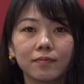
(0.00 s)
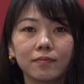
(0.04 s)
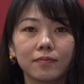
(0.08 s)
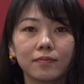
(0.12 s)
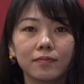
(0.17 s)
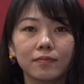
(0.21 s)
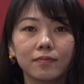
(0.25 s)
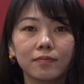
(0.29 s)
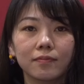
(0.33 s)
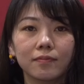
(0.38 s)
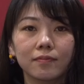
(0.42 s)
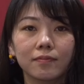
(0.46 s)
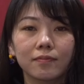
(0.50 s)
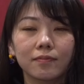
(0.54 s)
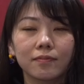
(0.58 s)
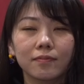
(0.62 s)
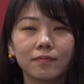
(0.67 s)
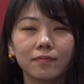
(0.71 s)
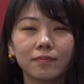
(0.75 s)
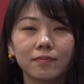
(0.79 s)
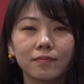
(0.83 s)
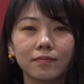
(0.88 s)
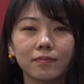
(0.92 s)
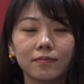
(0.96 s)

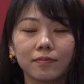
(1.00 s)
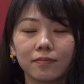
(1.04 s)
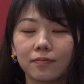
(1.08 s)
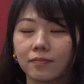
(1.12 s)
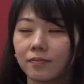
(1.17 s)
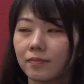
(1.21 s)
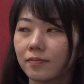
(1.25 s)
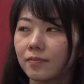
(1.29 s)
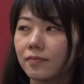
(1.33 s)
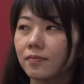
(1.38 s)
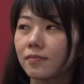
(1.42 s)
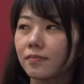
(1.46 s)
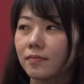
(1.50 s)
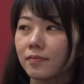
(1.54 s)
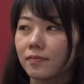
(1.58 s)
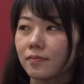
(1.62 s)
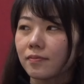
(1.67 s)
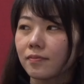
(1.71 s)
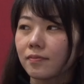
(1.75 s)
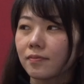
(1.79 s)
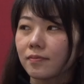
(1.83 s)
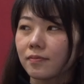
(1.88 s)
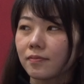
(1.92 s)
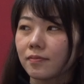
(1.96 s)

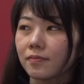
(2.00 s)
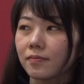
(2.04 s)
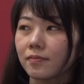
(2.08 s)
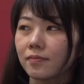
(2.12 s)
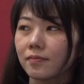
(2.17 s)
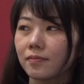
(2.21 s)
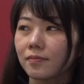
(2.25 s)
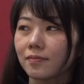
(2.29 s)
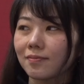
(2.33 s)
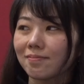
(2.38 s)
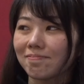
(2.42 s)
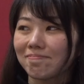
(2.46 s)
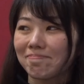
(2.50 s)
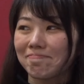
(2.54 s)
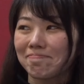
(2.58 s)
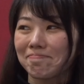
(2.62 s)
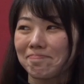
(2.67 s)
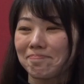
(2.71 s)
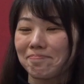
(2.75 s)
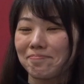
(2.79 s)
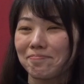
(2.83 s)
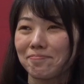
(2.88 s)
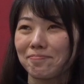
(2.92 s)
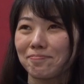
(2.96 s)

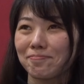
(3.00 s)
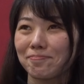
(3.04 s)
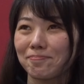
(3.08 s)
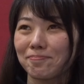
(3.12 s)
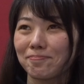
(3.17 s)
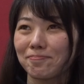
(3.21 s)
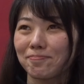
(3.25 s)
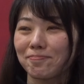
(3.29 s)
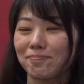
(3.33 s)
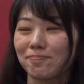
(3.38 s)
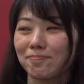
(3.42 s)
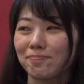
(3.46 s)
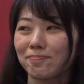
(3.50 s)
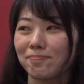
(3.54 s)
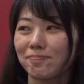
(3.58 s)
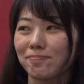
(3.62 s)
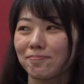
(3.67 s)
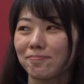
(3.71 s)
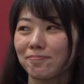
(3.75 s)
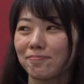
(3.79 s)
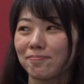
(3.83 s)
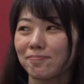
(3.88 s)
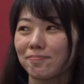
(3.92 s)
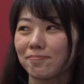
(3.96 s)

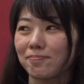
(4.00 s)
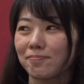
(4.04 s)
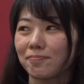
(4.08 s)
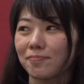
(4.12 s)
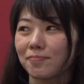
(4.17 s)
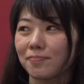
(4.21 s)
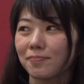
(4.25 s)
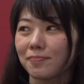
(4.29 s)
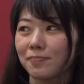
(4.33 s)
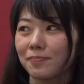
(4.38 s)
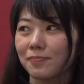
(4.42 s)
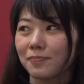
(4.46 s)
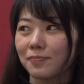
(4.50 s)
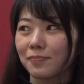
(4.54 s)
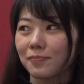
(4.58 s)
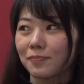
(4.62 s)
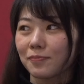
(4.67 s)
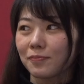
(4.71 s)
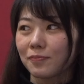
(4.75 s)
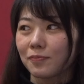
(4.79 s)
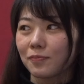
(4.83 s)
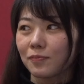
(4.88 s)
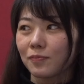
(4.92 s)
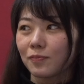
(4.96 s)

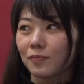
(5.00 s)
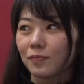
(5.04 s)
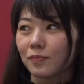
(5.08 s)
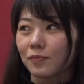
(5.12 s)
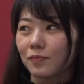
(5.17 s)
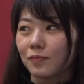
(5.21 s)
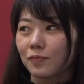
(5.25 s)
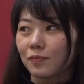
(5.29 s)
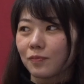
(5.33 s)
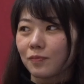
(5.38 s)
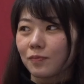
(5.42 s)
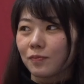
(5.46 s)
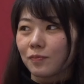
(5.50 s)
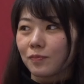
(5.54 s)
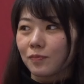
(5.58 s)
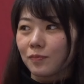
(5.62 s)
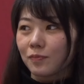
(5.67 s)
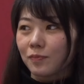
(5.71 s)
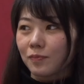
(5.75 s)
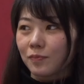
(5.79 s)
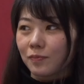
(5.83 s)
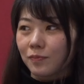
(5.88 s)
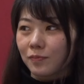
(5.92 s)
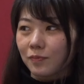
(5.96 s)

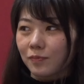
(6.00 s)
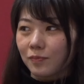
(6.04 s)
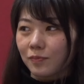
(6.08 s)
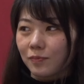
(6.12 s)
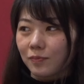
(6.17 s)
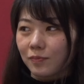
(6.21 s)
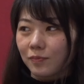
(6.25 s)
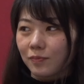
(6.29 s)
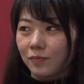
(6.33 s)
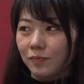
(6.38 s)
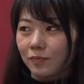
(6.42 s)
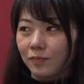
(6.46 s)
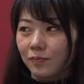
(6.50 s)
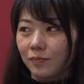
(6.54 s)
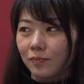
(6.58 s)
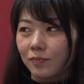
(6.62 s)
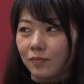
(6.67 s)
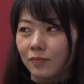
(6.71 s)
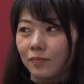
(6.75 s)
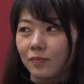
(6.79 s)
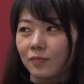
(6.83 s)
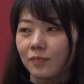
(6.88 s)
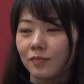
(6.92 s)
(not speaking)